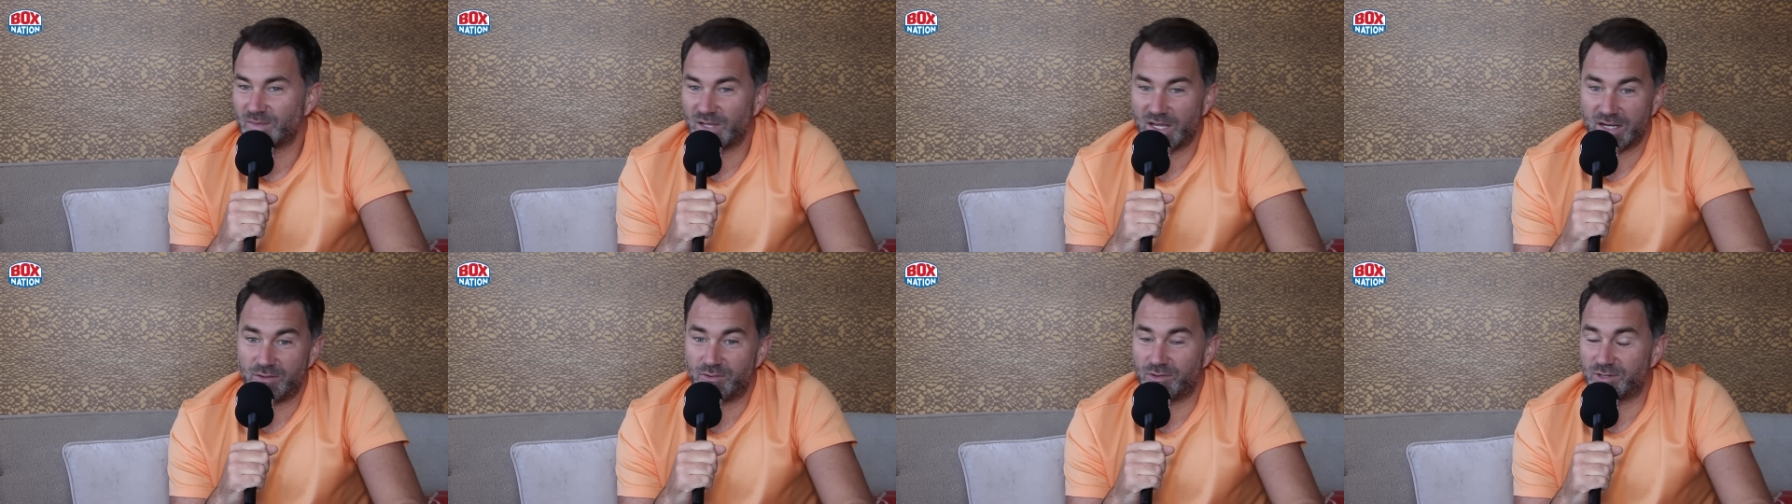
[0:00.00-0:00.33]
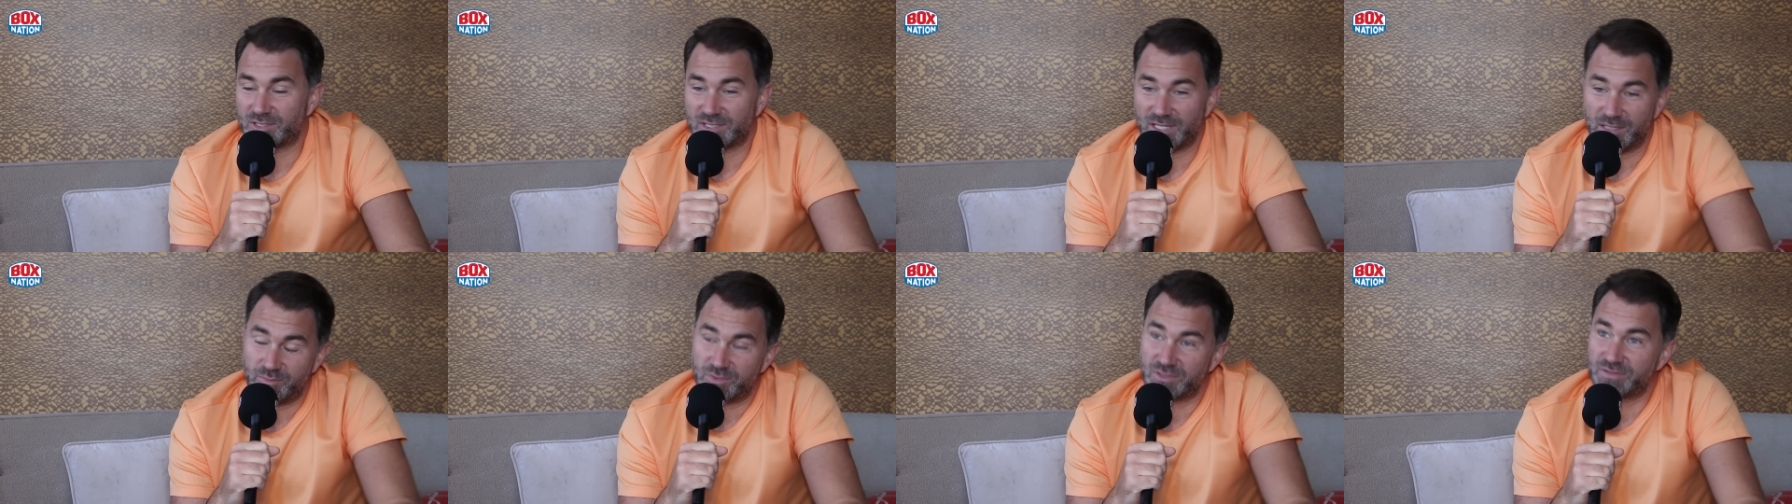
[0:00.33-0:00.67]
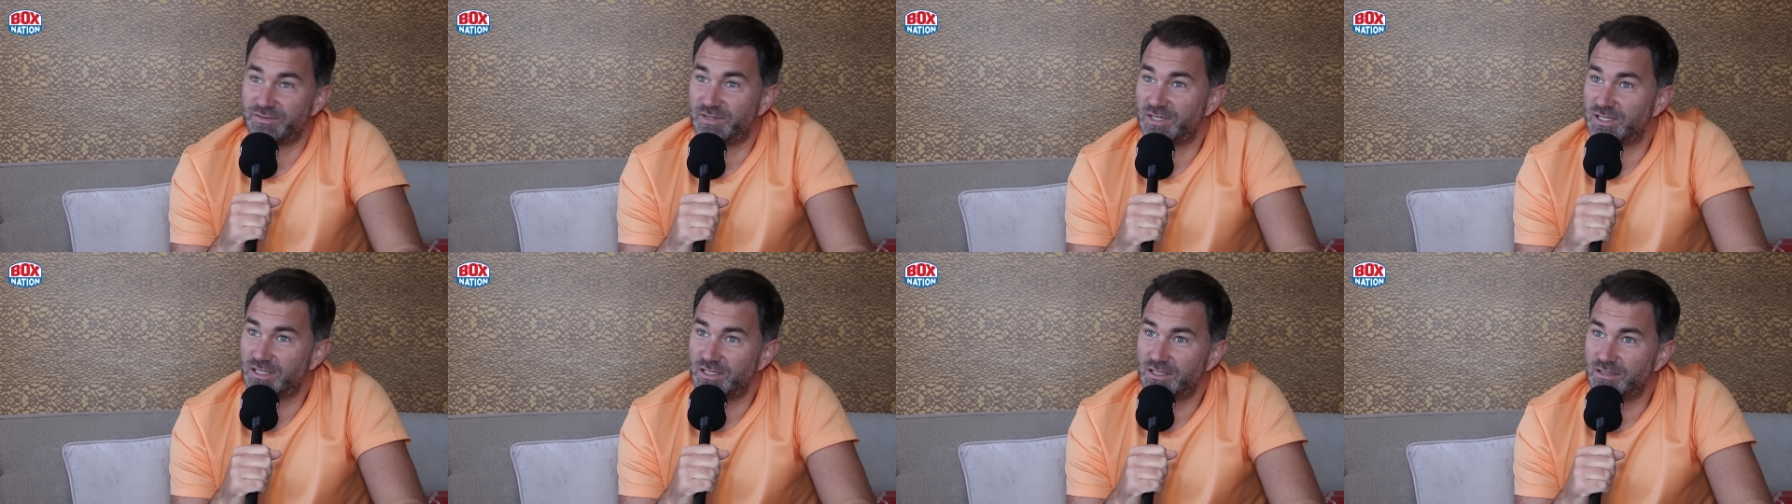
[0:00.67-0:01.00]
And all I said was,
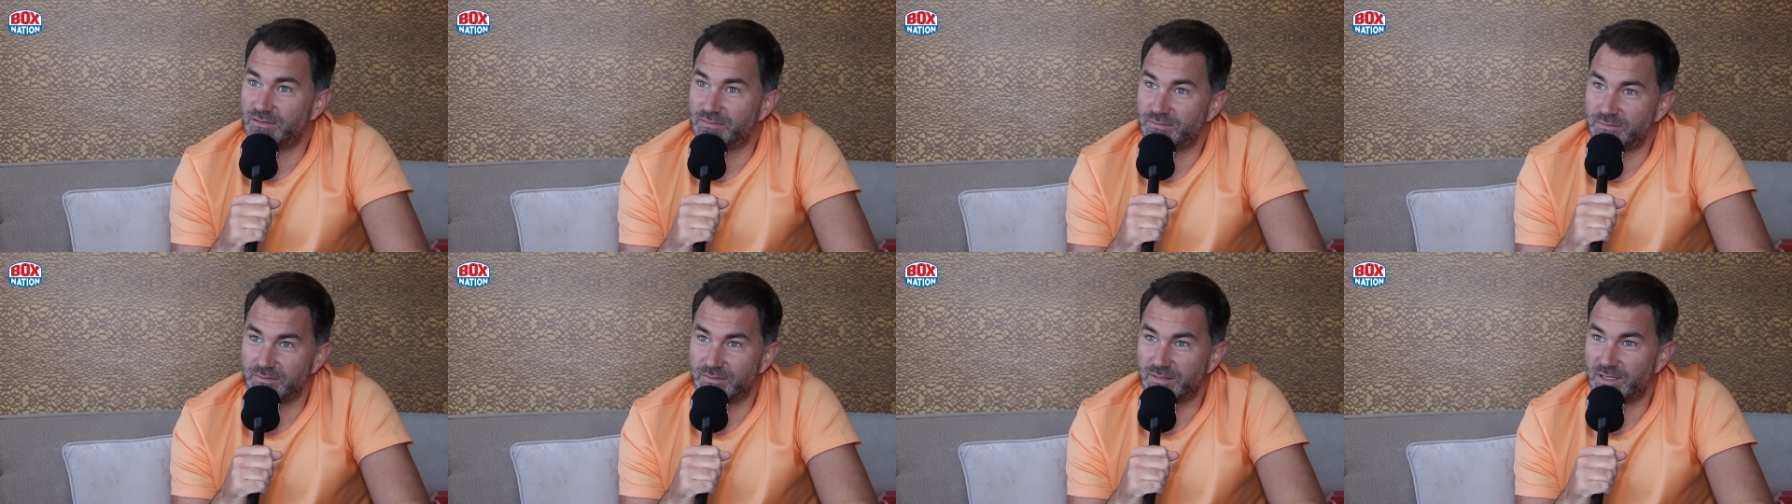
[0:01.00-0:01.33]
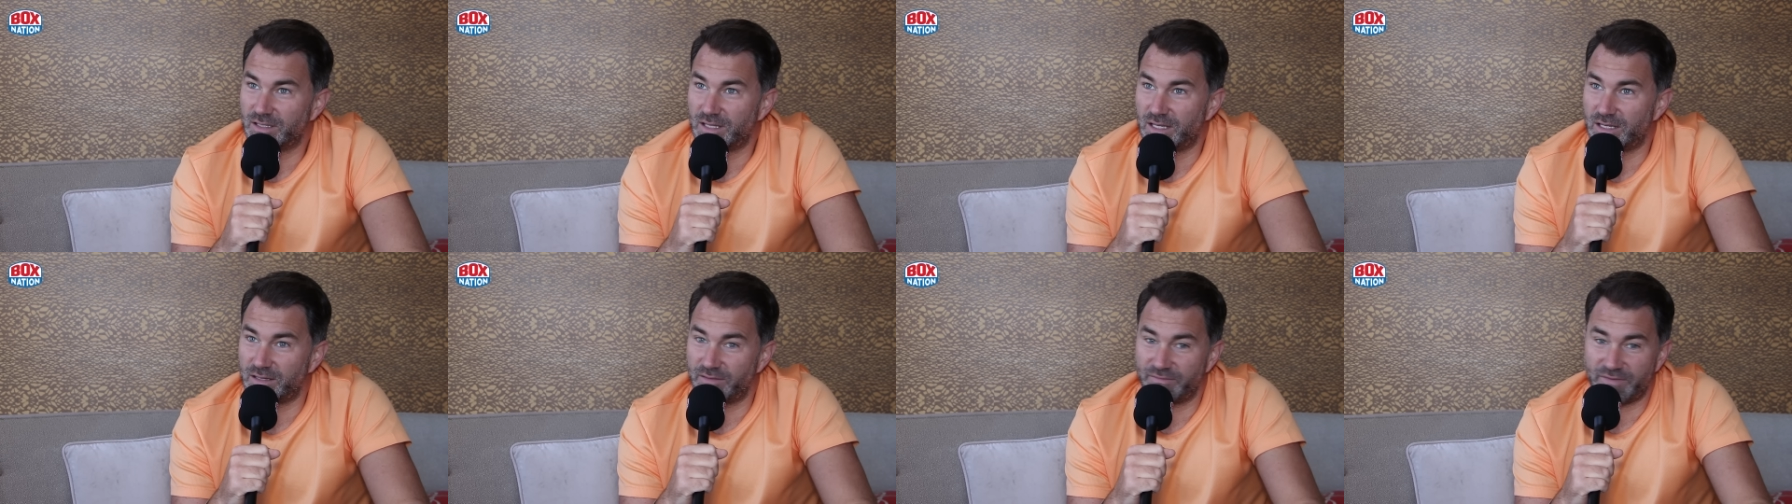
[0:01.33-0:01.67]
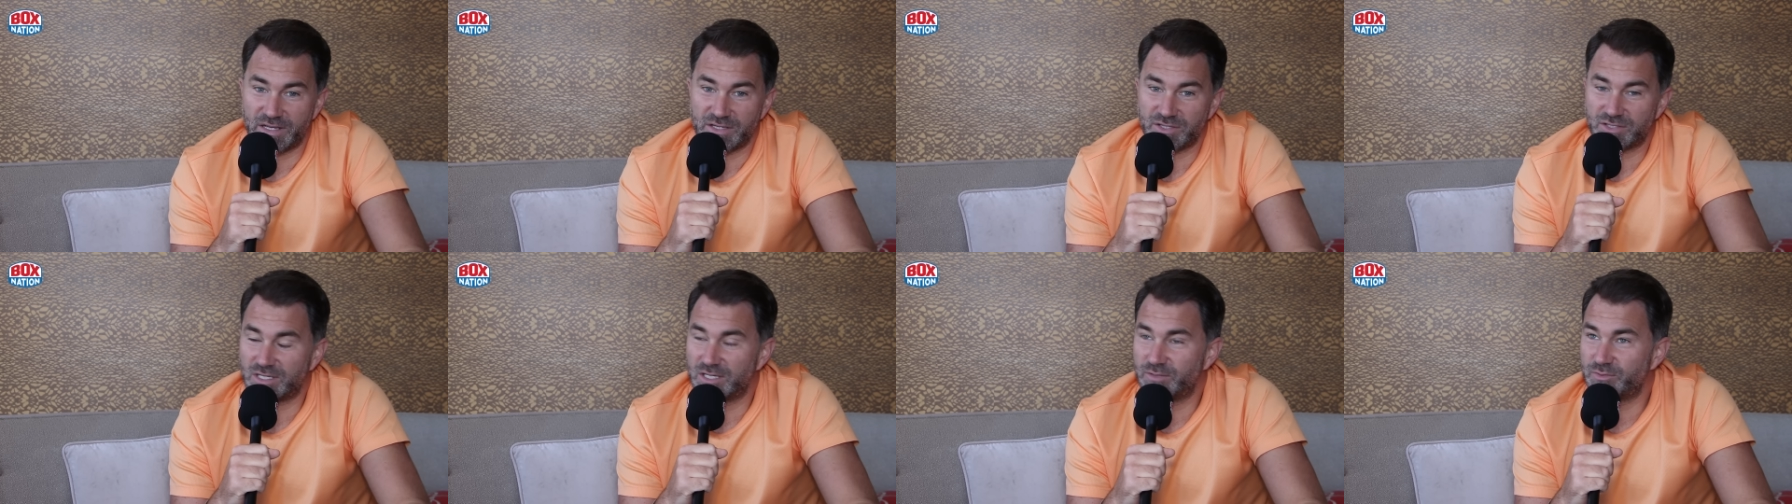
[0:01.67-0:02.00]
fuck you. And then
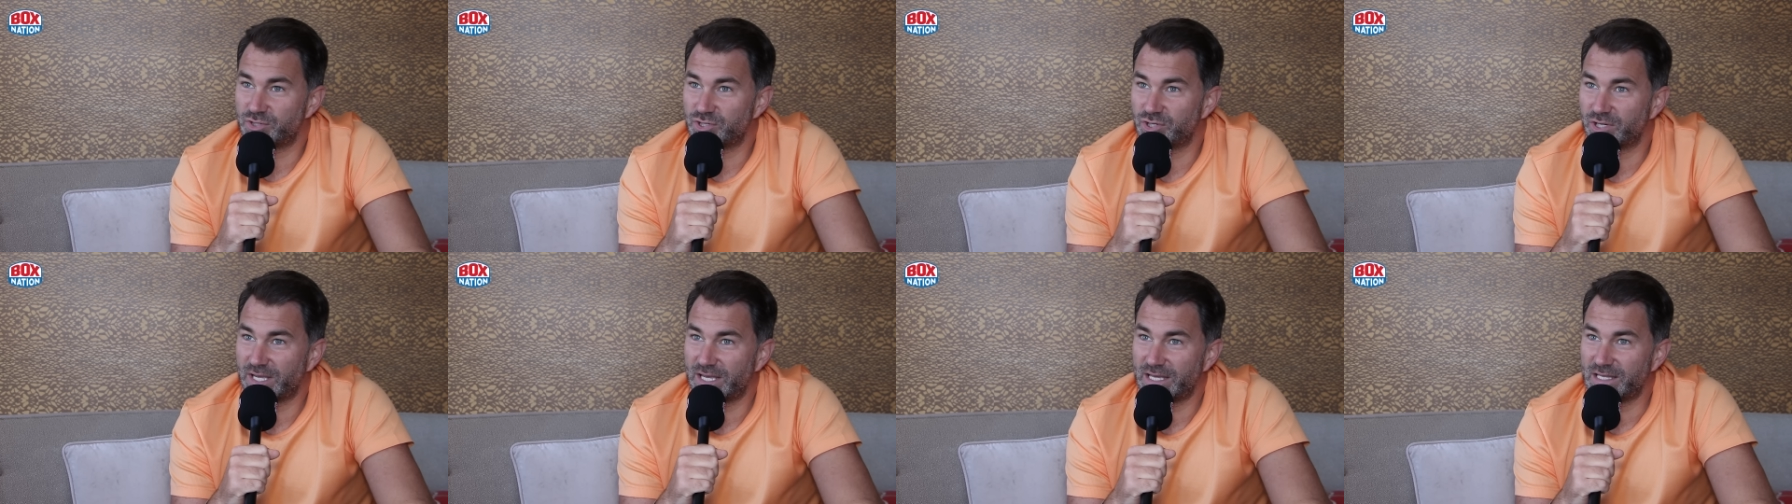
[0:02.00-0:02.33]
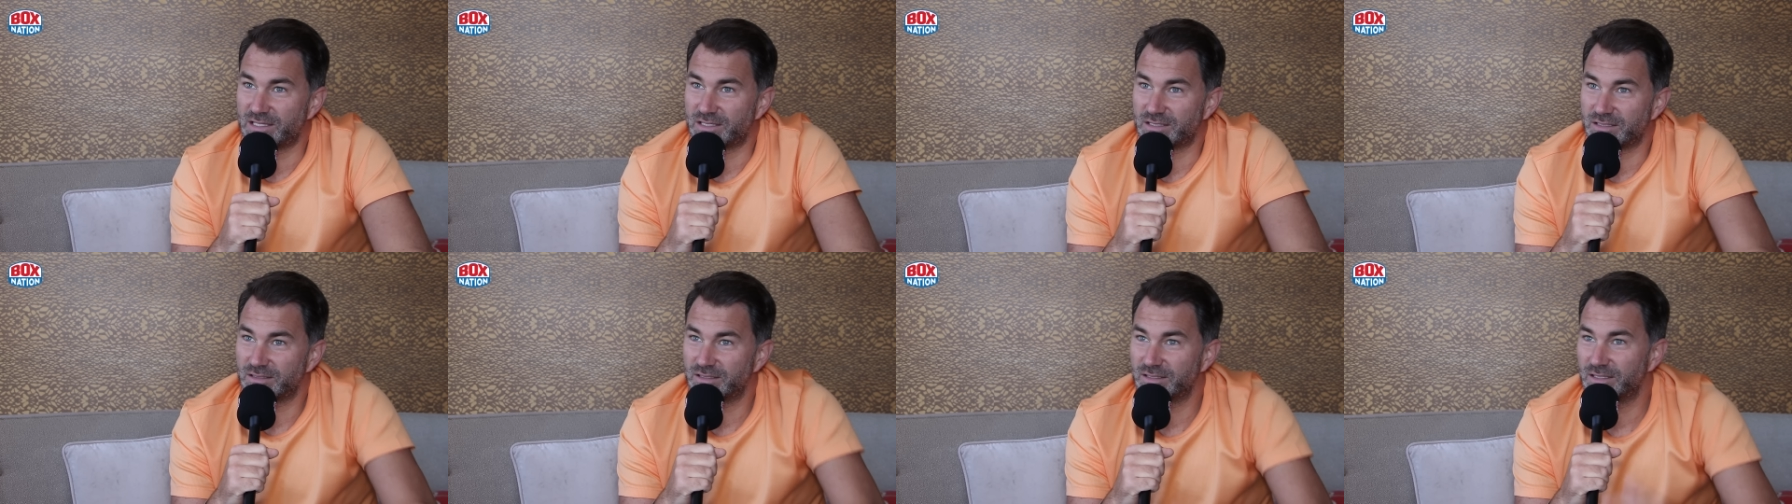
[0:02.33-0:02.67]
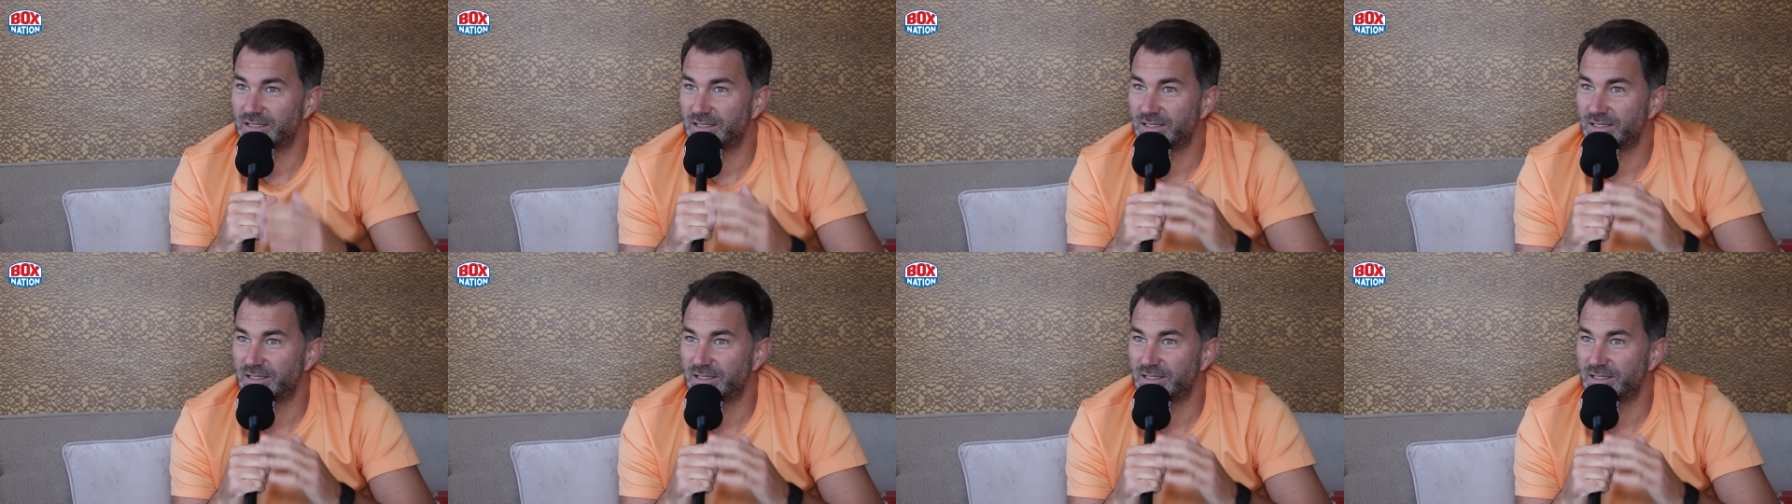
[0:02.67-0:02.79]
eventually we shook hands.